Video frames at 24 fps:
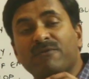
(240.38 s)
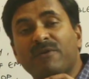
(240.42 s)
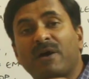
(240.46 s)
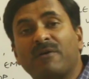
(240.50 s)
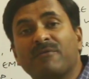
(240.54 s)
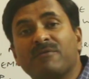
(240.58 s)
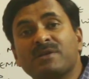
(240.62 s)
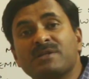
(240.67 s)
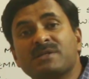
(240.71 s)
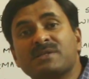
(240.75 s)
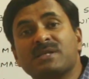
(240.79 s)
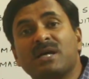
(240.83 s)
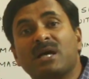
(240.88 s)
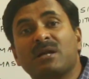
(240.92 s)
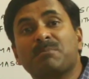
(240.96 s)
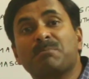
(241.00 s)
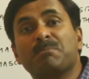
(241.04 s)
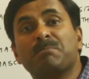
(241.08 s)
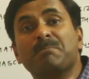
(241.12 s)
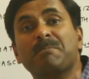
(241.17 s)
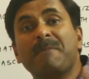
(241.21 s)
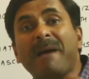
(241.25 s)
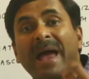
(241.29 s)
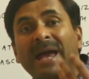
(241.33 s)
flowers
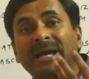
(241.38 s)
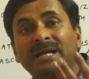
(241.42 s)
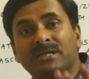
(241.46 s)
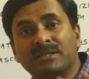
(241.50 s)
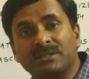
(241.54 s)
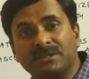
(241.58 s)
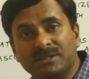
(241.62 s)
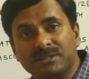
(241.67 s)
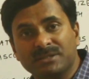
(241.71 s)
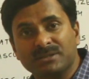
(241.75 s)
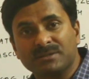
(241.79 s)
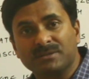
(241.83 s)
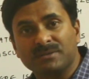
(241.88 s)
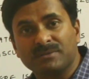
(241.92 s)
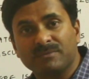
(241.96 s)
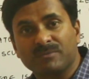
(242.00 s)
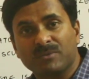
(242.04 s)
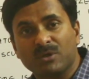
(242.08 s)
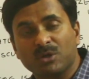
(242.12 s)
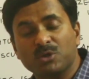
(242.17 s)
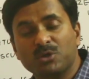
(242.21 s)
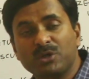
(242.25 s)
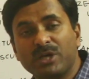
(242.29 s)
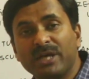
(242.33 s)
are bagged,
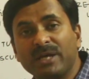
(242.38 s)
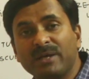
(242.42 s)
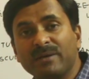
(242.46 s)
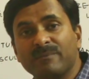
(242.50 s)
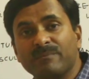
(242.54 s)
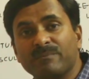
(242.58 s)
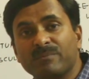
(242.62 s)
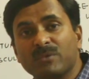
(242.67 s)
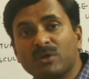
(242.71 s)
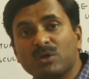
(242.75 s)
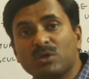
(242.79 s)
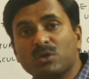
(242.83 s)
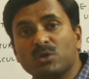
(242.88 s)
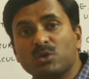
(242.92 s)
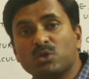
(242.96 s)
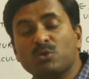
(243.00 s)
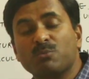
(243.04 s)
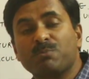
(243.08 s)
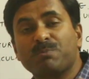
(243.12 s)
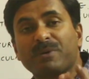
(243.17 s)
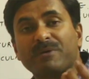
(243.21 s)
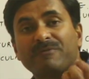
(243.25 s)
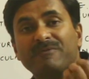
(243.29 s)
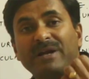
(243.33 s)
okay,
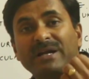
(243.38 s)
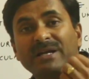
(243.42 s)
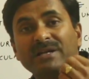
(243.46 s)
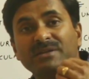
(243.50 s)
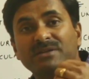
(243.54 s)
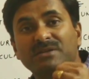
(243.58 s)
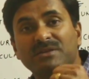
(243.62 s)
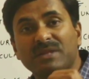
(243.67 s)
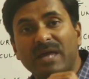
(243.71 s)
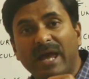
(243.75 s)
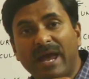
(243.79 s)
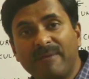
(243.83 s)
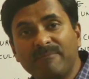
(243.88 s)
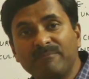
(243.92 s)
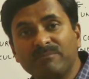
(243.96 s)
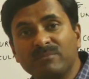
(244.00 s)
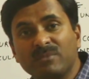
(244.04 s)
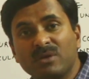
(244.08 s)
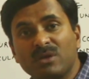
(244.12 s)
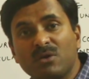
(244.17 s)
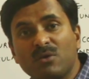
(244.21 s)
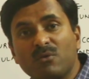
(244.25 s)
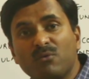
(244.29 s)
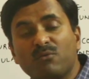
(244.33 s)
to prevent
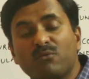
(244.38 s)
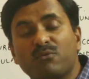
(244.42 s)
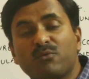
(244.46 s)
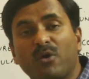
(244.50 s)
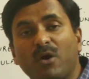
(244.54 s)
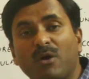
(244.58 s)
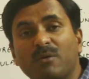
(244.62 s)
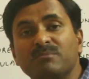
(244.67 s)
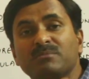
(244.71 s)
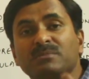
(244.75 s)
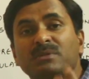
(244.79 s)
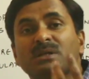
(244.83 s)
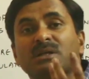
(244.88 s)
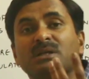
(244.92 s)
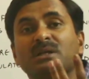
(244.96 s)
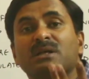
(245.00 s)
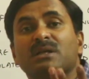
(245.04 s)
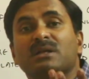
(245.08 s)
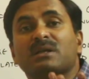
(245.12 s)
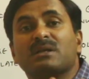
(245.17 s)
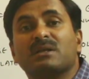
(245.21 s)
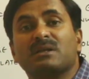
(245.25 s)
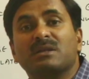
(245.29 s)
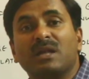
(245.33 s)
them from
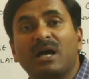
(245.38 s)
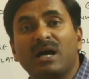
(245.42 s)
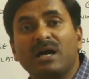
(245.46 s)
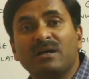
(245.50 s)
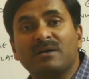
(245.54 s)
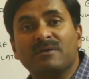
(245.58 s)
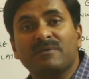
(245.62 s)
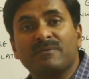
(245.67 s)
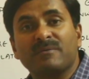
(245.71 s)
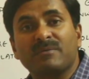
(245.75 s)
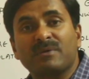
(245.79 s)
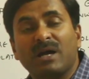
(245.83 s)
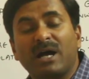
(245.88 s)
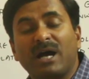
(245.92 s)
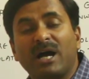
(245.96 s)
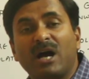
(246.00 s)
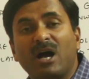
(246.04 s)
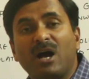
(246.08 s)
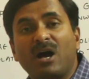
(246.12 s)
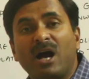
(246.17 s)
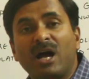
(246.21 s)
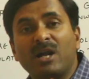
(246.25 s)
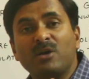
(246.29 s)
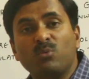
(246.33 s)
the
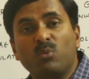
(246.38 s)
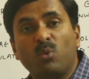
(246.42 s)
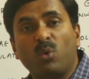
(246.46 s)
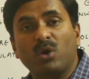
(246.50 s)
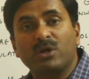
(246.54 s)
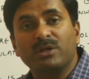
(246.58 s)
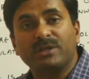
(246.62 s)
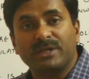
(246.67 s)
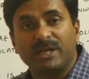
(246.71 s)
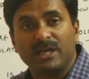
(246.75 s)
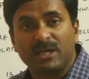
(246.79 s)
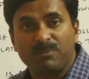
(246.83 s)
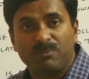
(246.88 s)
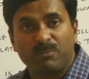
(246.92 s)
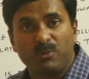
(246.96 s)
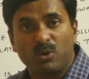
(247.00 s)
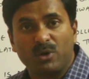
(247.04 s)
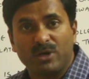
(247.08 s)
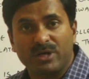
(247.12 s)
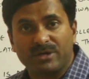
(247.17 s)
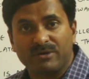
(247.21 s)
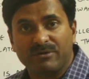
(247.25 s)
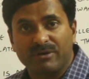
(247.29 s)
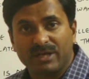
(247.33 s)
unwanted
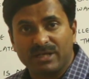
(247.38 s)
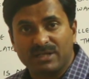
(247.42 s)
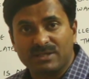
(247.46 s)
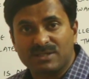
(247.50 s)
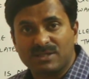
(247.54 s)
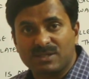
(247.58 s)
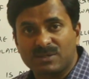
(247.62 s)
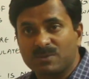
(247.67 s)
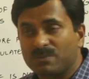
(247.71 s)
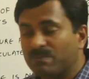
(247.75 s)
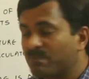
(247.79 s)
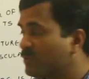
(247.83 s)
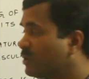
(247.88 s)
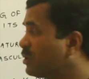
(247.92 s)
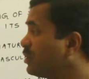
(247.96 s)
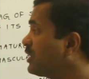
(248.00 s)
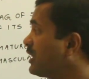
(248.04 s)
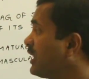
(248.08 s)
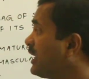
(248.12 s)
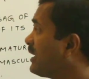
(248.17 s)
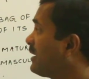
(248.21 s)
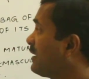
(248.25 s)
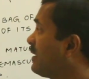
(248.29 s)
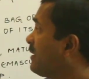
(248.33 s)
pollen grains.
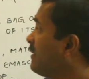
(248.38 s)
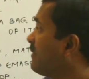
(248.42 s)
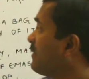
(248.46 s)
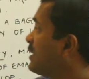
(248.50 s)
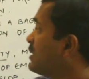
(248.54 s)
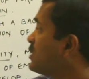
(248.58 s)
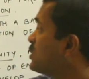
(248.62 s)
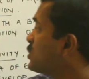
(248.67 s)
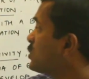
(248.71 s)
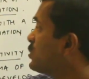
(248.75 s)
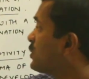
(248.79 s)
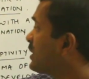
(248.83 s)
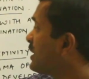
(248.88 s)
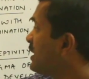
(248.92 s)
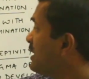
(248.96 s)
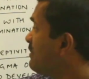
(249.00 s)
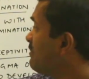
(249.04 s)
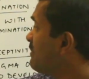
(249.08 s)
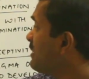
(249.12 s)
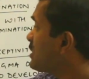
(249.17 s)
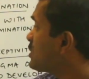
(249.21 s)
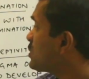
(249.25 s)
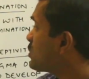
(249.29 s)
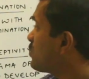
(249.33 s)
Okay, so
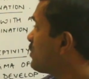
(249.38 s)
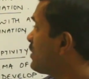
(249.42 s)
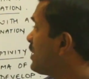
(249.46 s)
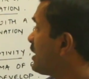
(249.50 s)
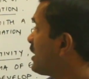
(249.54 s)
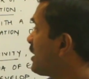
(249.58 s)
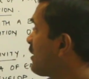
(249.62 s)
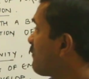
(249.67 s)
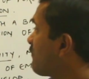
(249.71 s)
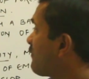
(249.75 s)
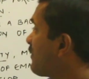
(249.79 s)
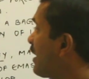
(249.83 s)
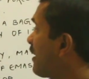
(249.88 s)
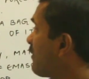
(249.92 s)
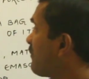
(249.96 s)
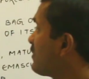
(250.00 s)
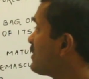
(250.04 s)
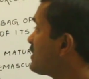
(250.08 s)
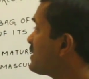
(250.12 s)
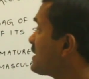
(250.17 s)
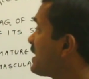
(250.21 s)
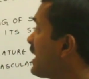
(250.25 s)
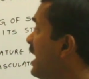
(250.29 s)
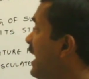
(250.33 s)
emasculated
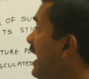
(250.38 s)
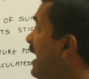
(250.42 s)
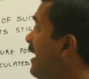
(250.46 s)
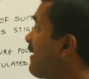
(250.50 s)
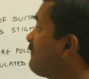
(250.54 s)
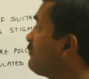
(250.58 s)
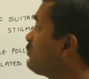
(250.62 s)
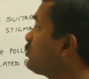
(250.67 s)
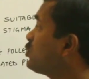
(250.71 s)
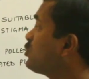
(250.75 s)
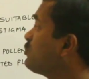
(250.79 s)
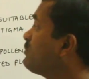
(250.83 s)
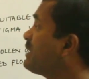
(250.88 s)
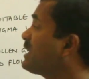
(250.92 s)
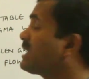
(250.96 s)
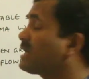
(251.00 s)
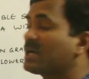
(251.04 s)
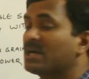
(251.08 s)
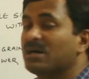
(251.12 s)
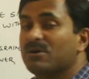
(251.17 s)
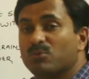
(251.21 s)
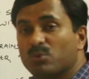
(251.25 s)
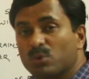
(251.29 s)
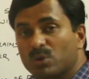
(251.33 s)
flowers have to be
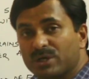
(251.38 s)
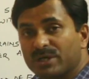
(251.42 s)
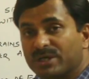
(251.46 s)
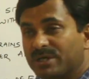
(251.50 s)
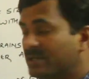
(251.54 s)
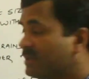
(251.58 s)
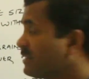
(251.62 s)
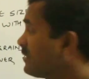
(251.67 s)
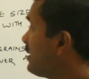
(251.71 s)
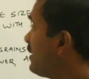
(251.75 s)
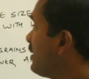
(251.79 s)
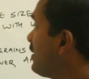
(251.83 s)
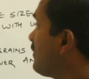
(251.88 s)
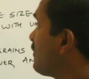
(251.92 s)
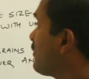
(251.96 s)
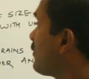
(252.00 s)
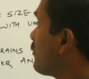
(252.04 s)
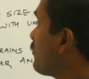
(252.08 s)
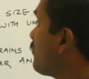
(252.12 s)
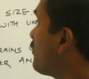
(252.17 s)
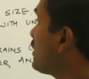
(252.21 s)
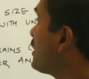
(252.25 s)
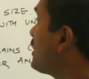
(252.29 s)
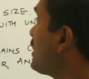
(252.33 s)
covered
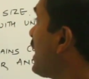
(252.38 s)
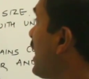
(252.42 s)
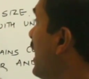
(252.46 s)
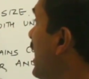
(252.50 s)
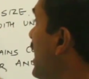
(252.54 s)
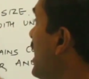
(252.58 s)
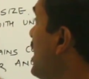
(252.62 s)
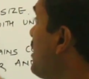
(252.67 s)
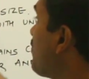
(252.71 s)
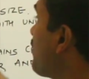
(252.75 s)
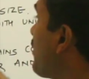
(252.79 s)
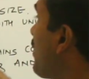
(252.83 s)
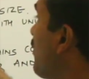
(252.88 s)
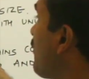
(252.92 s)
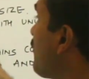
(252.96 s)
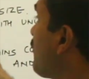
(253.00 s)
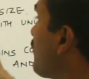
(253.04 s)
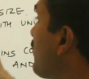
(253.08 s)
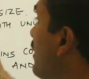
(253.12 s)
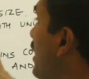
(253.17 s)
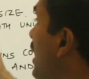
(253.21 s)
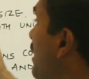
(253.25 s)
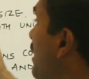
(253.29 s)
with the help of